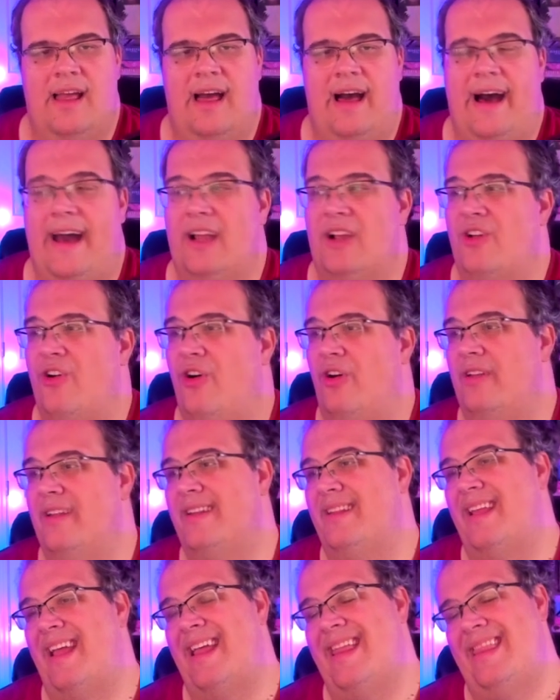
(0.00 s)
I call
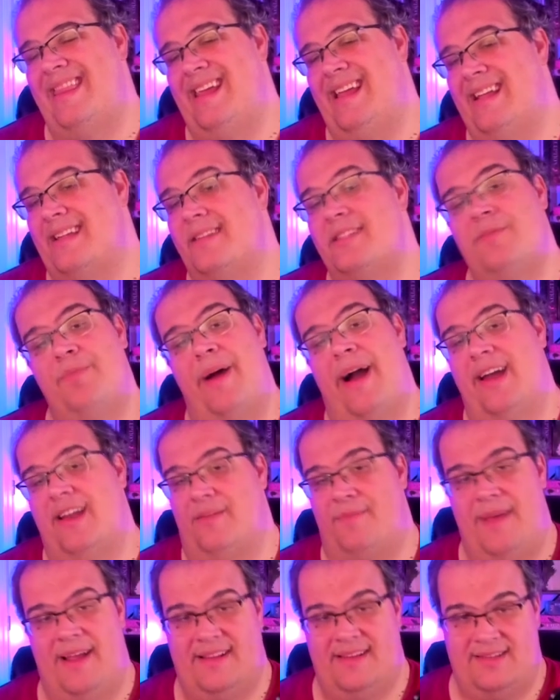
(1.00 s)
it the
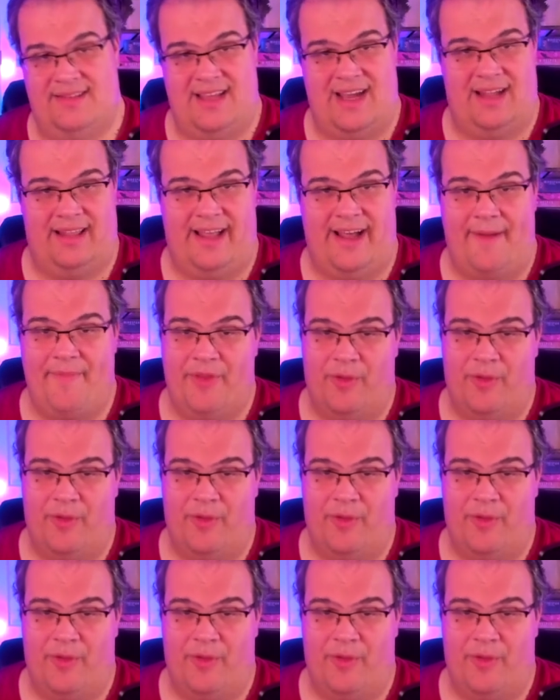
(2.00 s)
Spider-Man stat line,